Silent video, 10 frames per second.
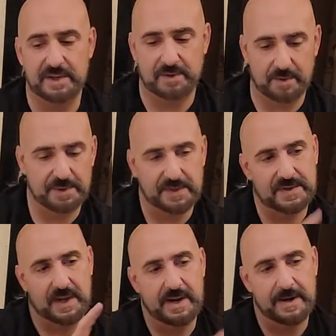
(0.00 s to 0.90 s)
Store with this
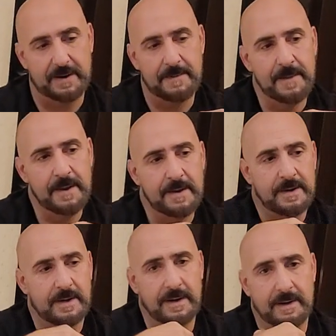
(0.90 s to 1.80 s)
guy here.
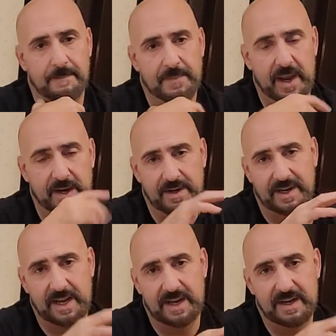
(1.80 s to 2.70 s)
And
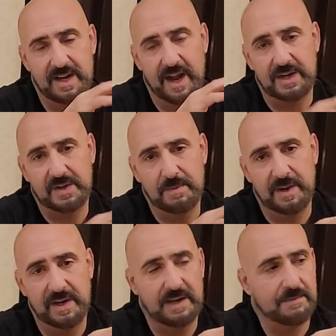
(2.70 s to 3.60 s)
again, not too
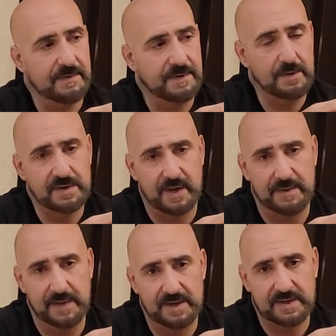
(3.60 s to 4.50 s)
many reviews
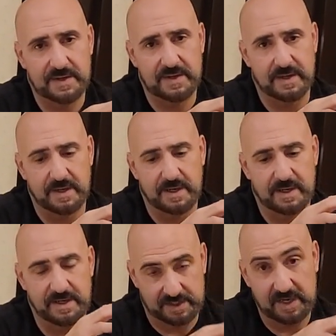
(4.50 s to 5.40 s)
on this.
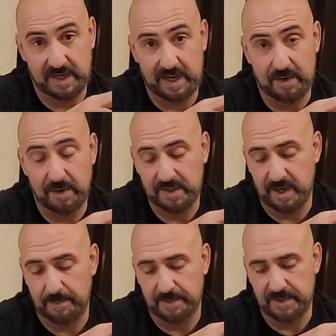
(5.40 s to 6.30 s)
It's going to get hooked
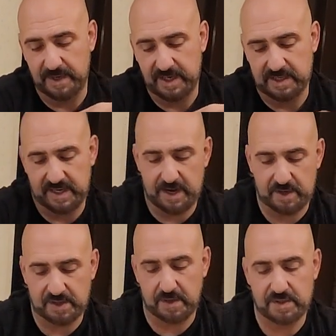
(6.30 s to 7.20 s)
up in the next day
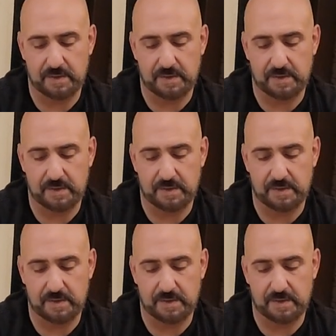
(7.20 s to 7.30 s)
or so,